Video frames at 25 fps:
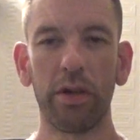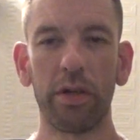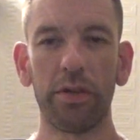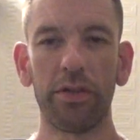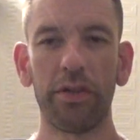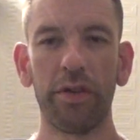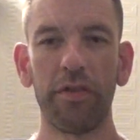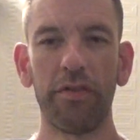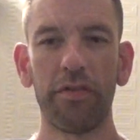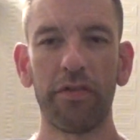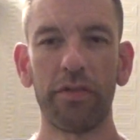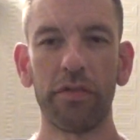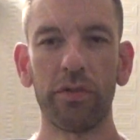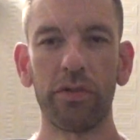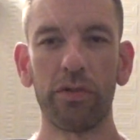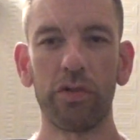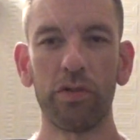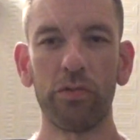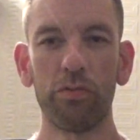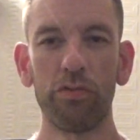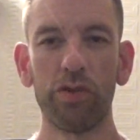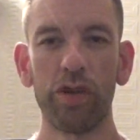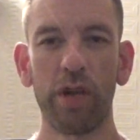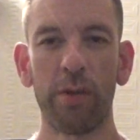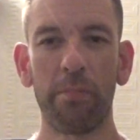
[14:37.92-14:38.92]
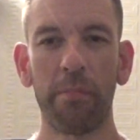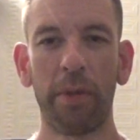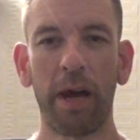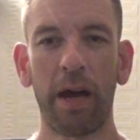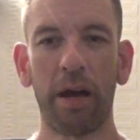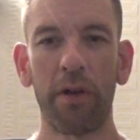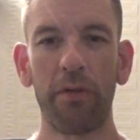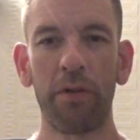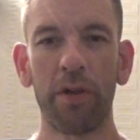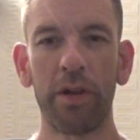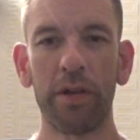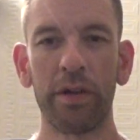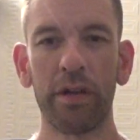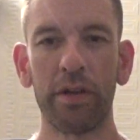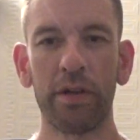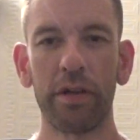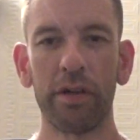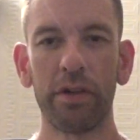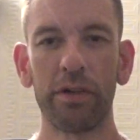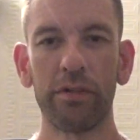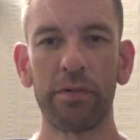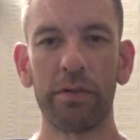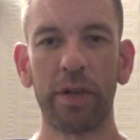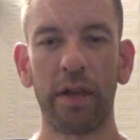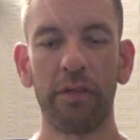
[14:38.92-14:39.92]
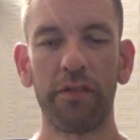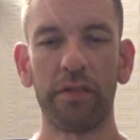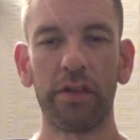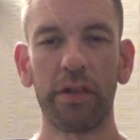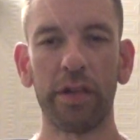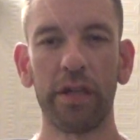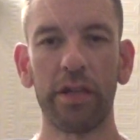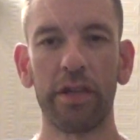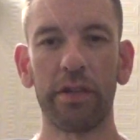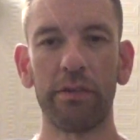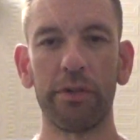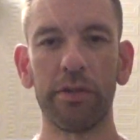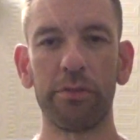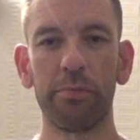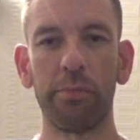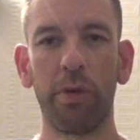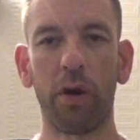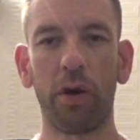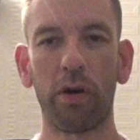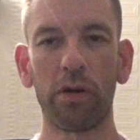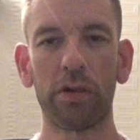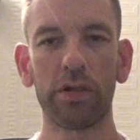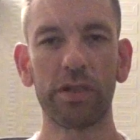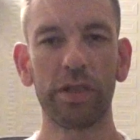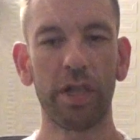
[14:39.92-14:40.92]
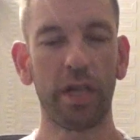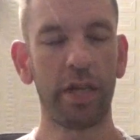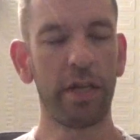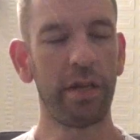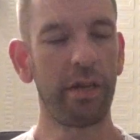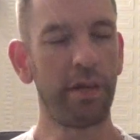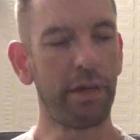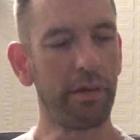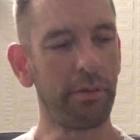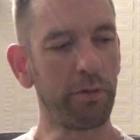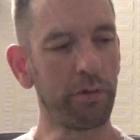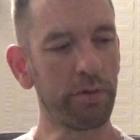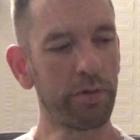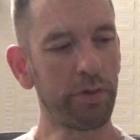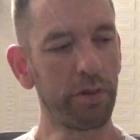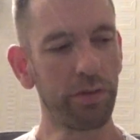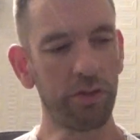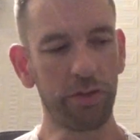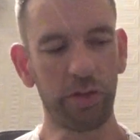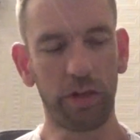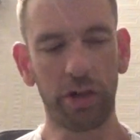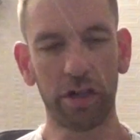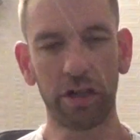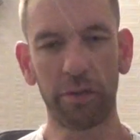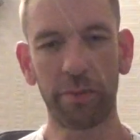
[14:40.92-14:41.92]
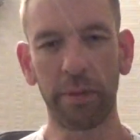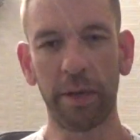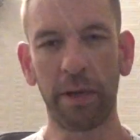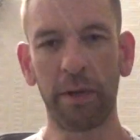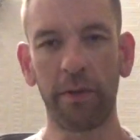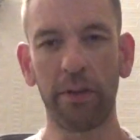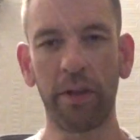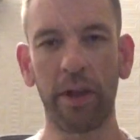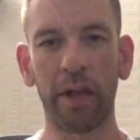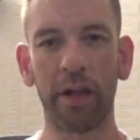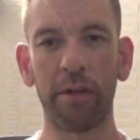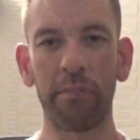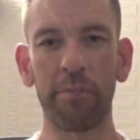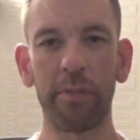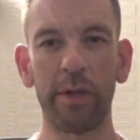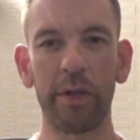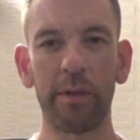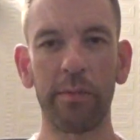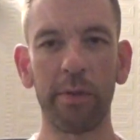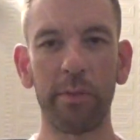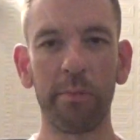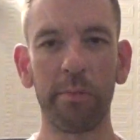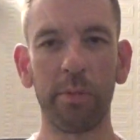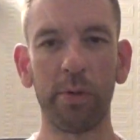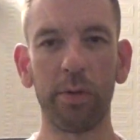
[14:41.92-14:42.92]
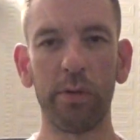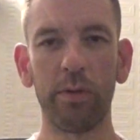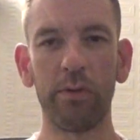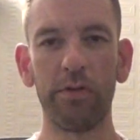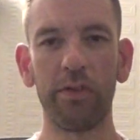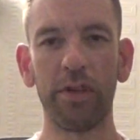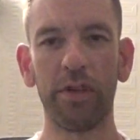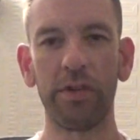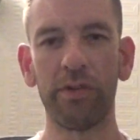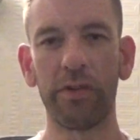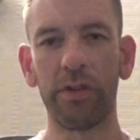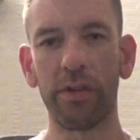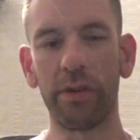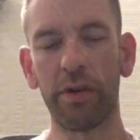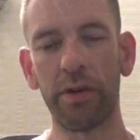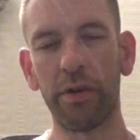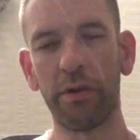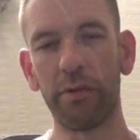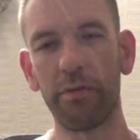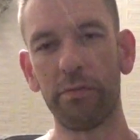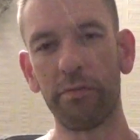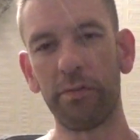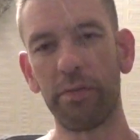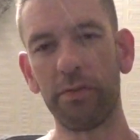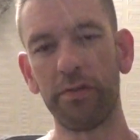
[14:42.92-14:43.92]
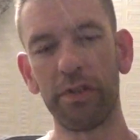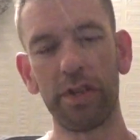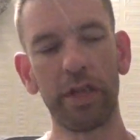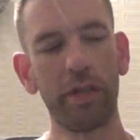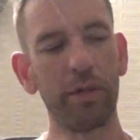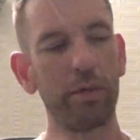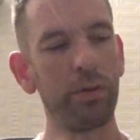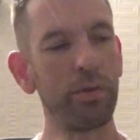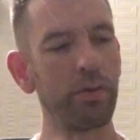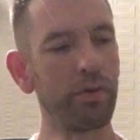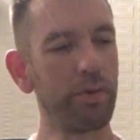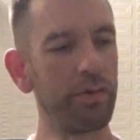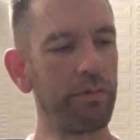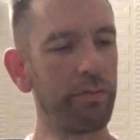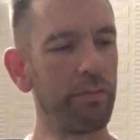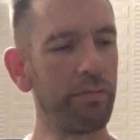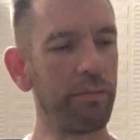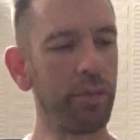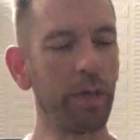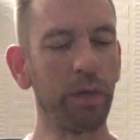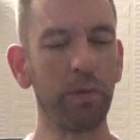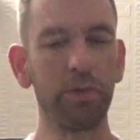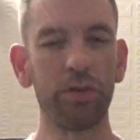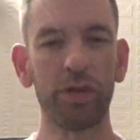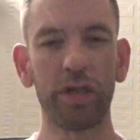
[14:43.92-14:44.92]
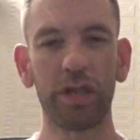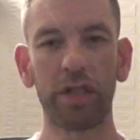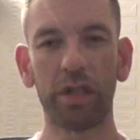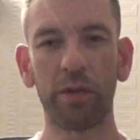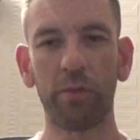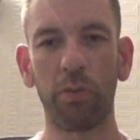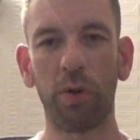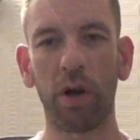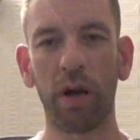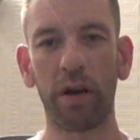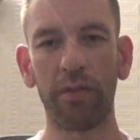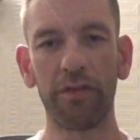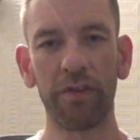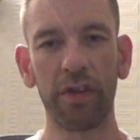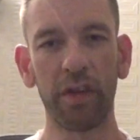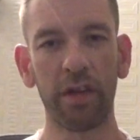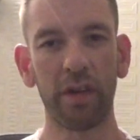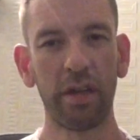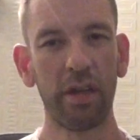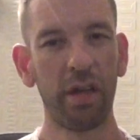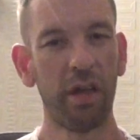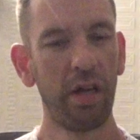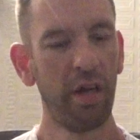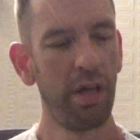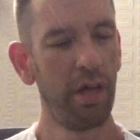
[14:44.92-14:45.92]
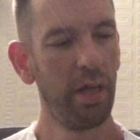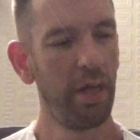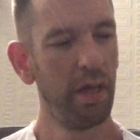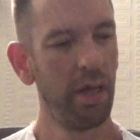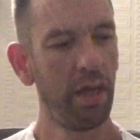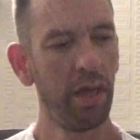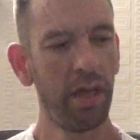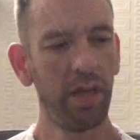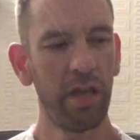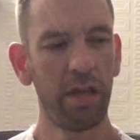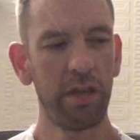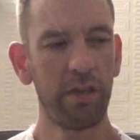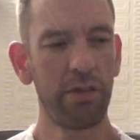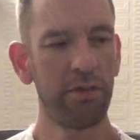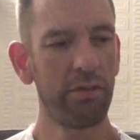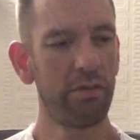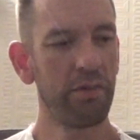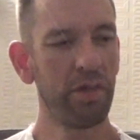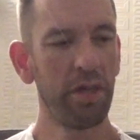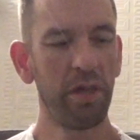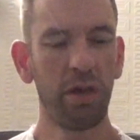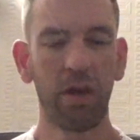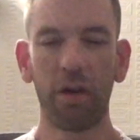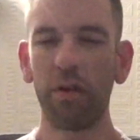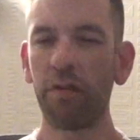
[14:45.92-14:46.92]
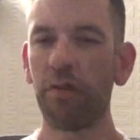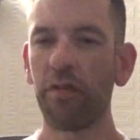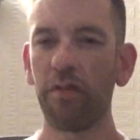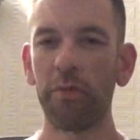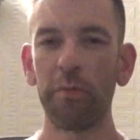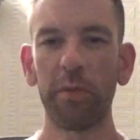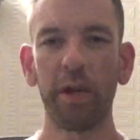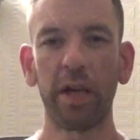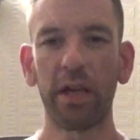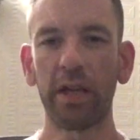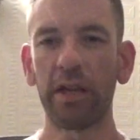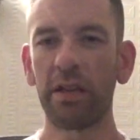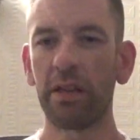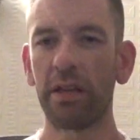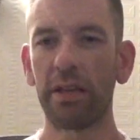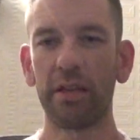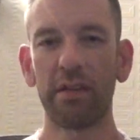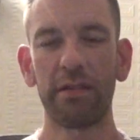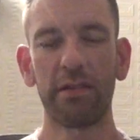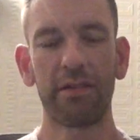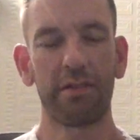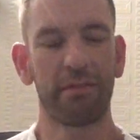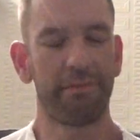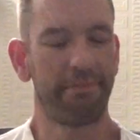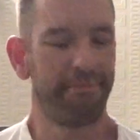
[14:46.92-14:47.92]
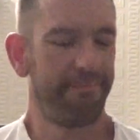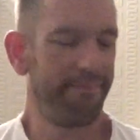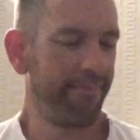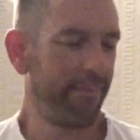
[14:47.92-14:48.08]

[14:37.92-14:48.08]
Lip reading: different subject matter in. I know he's heavily into his boxing, he wants to talk about that, and maybe movies and reviews and music and what have you. And for me, it's